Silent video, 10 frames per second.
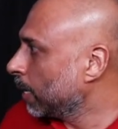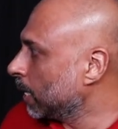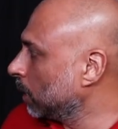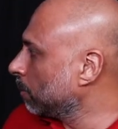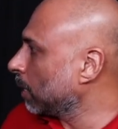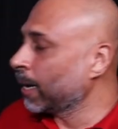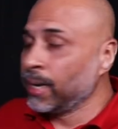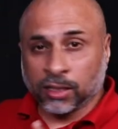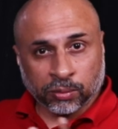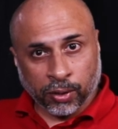Animal eye
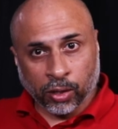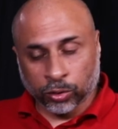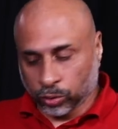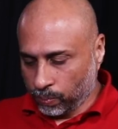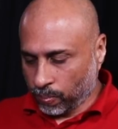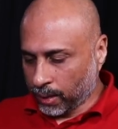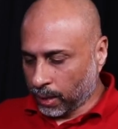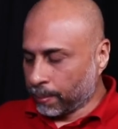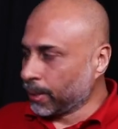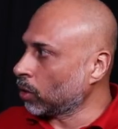display also,
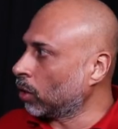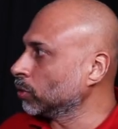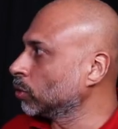keep it on.